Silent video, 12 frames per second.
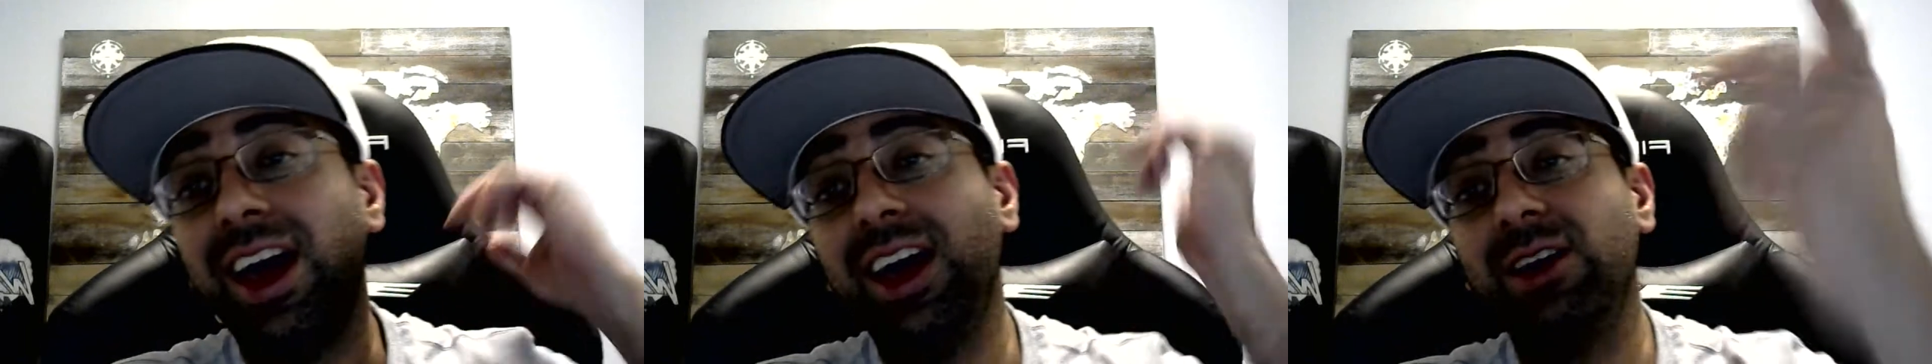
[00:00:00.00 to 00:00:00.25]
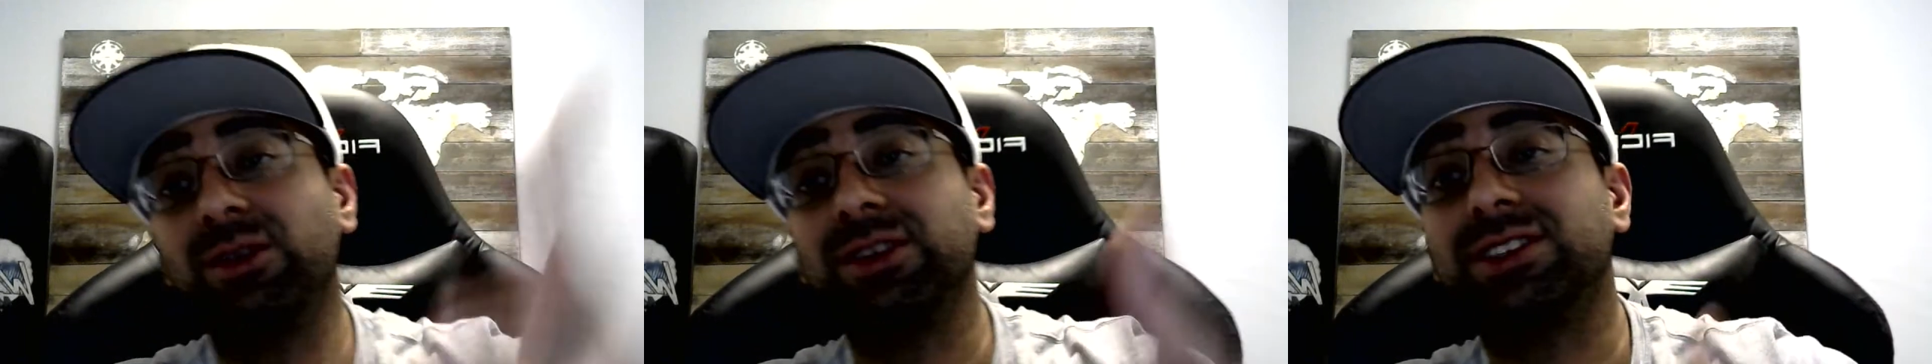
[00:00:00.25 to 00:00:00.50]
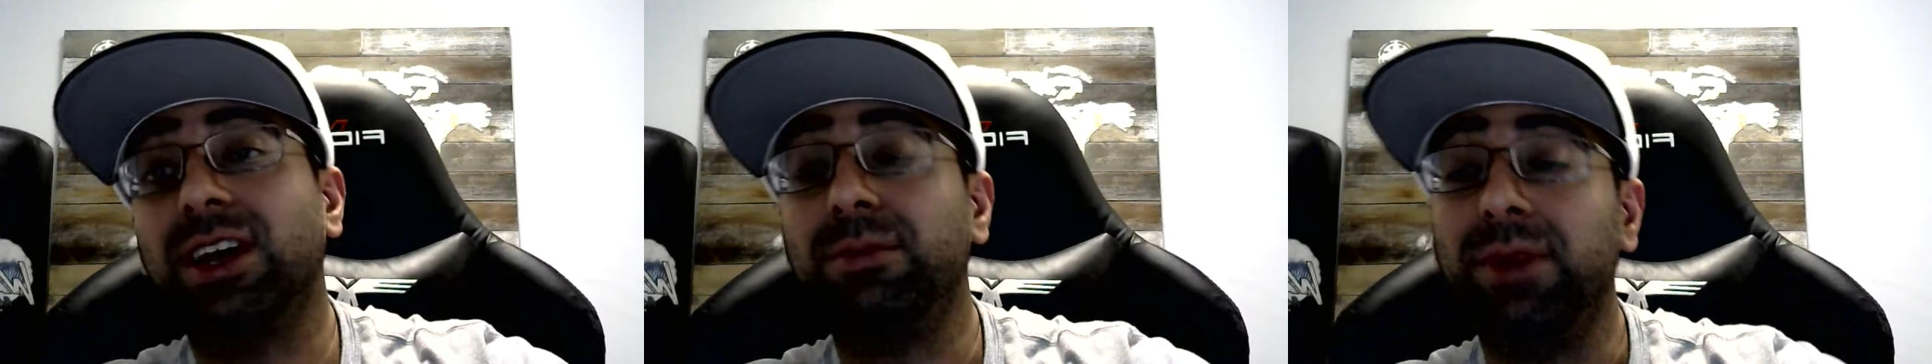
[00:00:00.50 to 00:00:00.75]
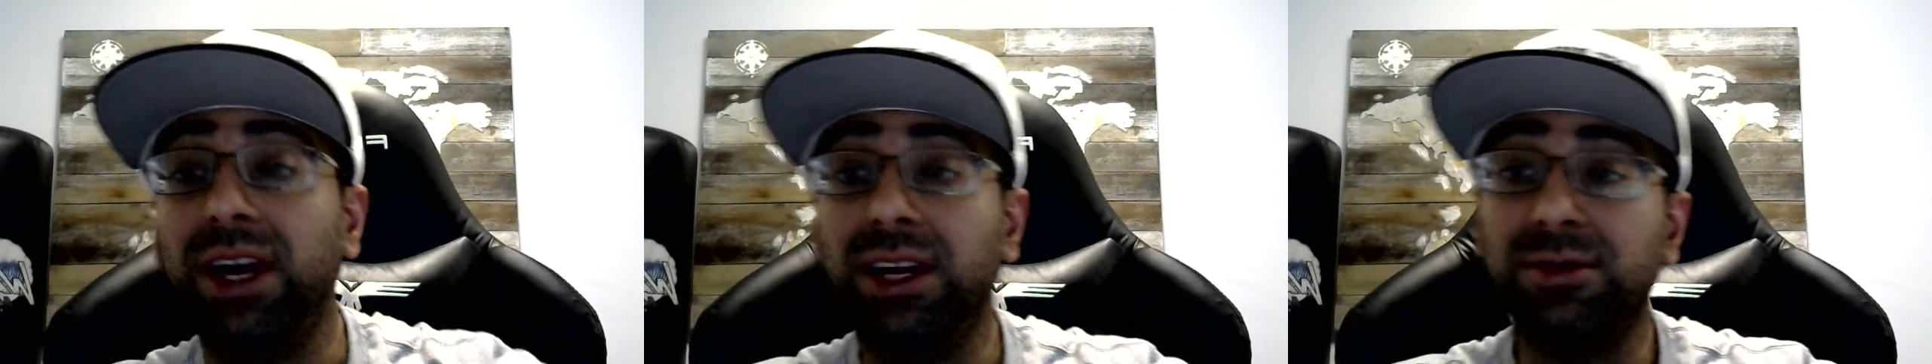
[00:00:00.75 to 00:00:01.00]
Hey, what's
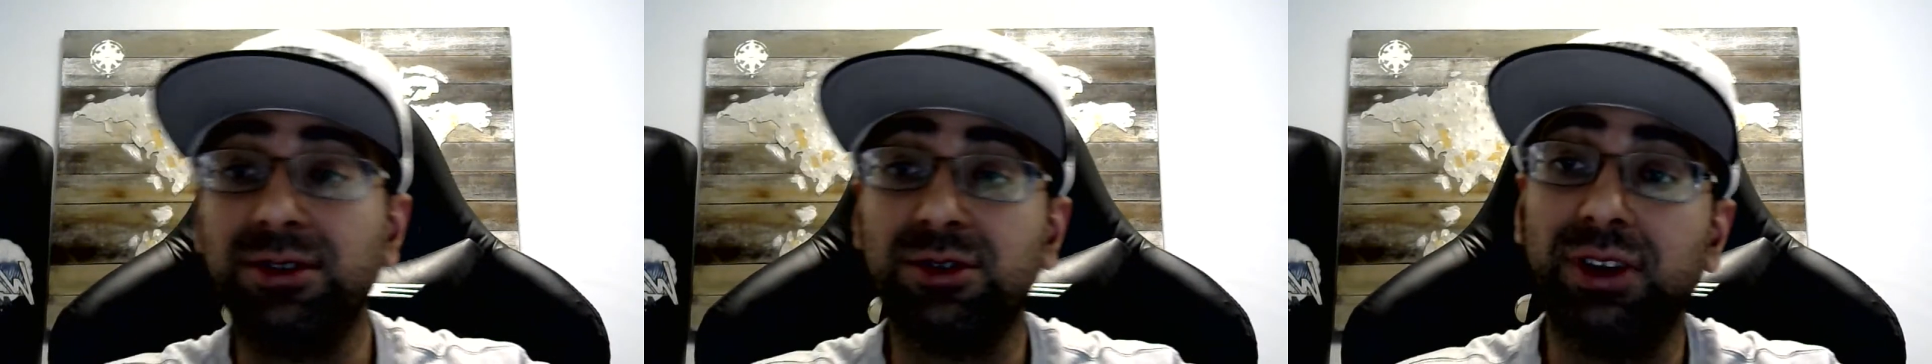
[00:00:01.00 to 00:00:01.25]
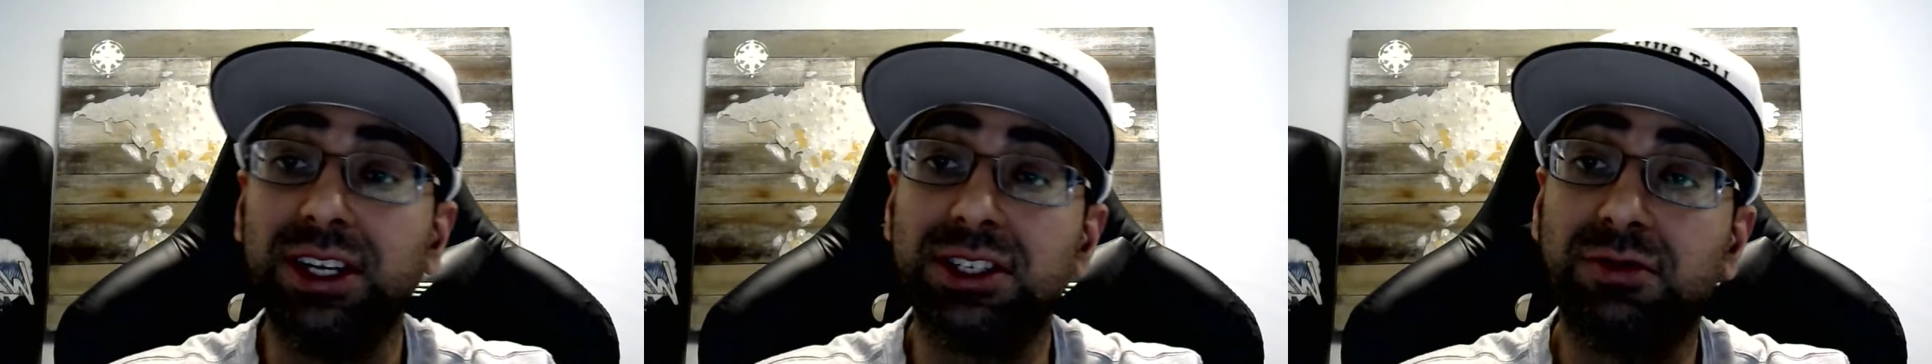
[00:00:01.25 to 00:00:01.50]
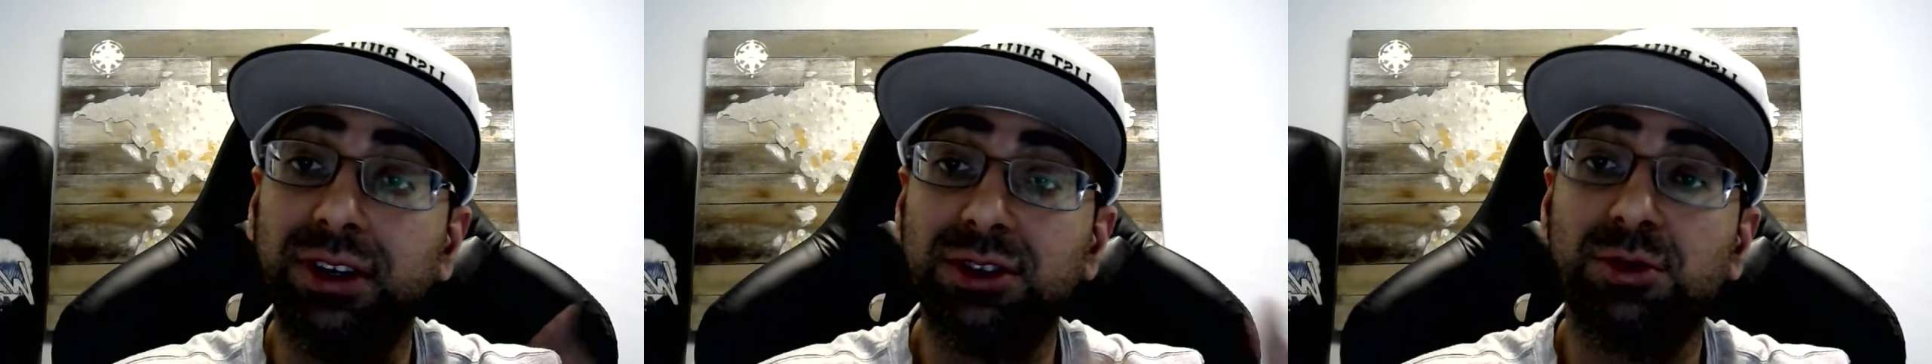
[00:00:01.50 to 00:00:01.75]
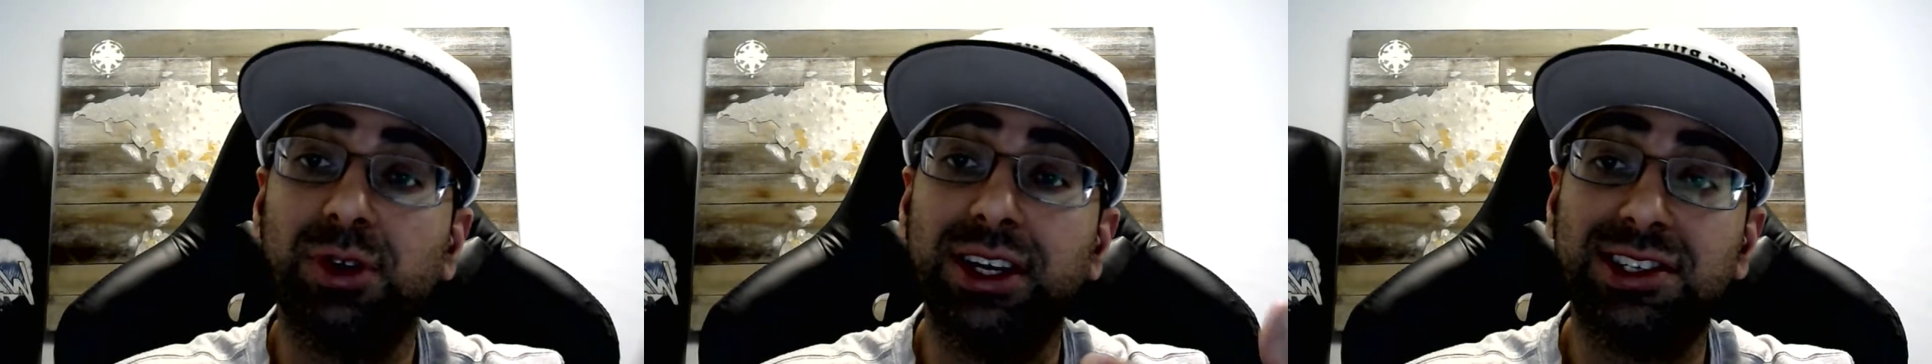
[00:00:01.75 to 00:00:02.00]
up? My name is Riz,
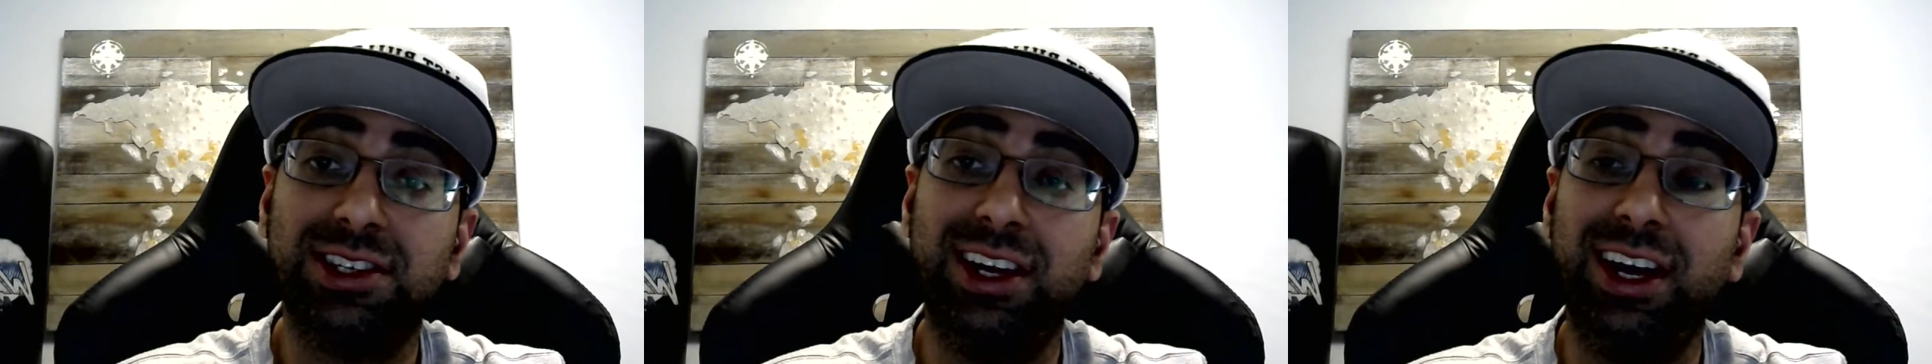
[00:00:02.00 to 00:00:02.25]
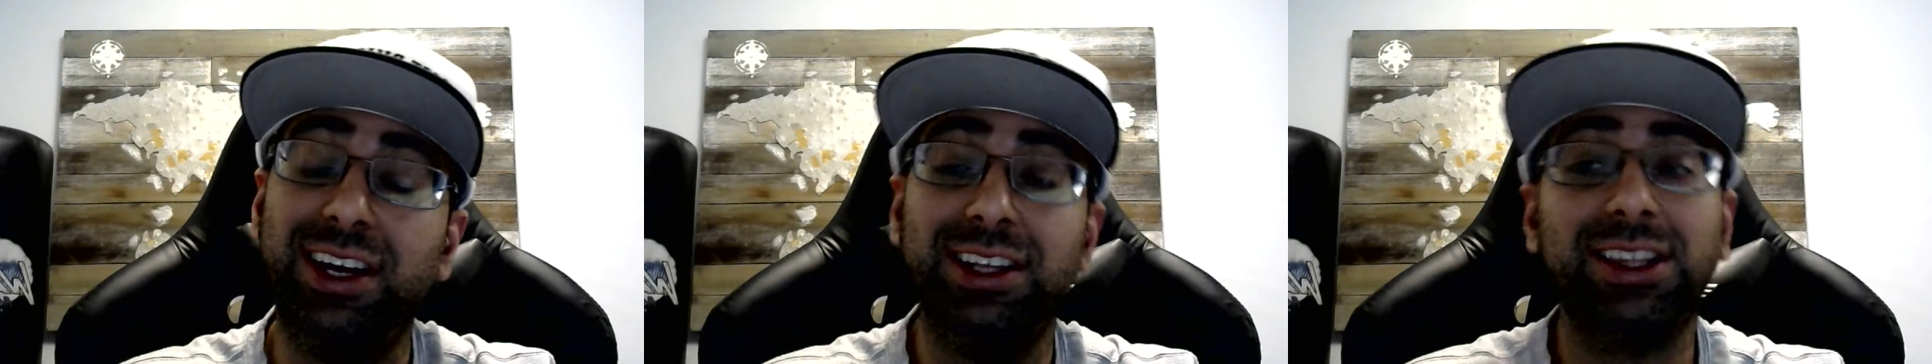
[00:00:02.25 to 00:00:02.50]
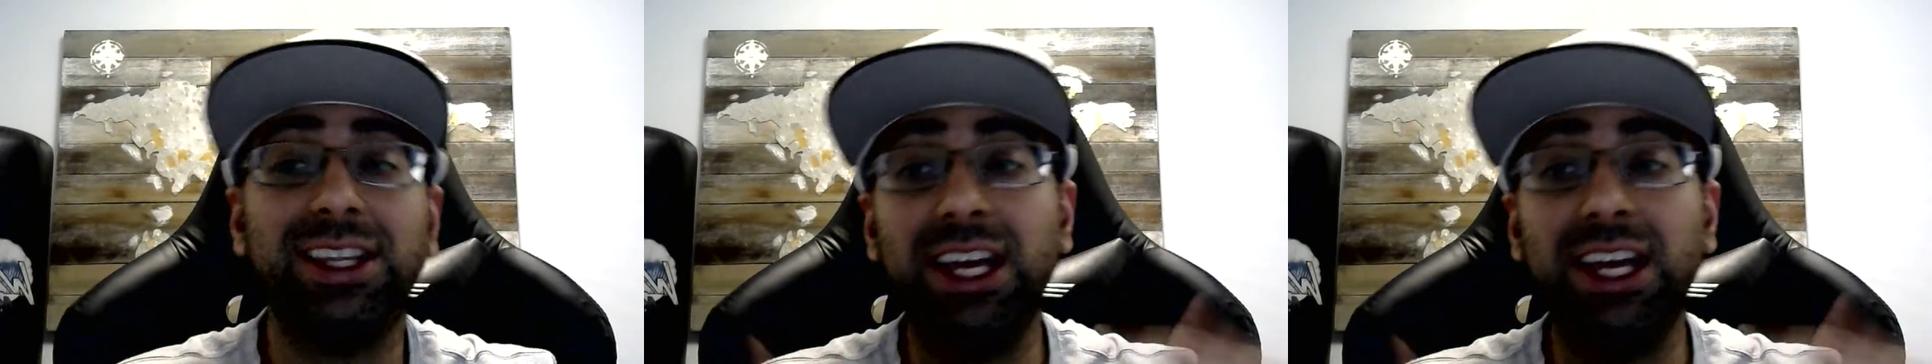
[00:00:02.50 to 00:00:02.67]
Riz Wansiani.